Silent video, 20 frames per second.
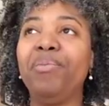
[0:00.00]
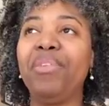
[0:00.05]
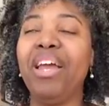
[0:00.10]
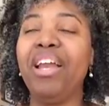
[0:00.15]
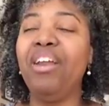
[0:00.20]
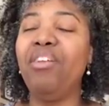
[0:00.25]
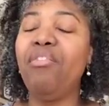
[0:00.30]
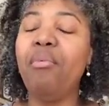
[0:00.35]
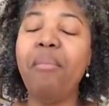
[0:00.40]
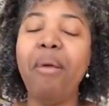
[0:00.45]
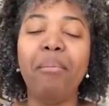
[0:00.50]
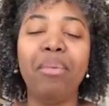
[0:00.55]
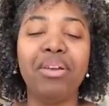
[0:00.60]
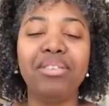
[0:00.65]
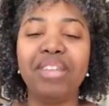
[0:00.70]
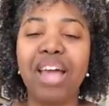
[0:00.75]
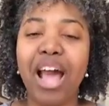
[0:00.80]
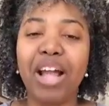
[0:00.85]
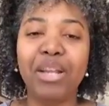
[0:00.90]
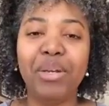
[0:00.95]
I don't remember
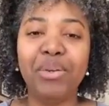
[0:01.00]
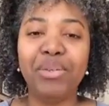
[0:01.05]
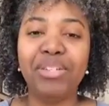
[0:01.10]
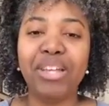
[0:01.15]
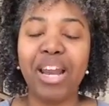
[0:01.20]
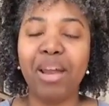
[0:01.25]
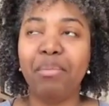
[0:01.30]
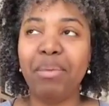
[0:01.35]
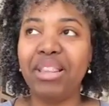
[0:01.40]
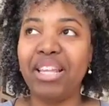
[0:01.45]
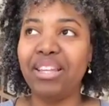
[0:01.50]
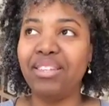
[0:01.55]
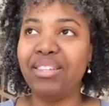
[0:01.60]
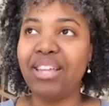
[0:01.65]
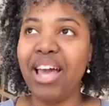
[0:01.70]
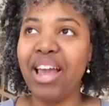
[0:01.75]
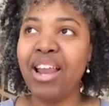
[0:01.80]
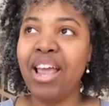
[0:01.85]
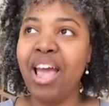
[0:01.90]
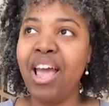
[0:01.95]
exactly who said it, but they
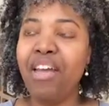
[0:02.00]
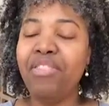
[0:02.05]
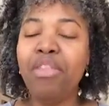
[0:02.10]
said,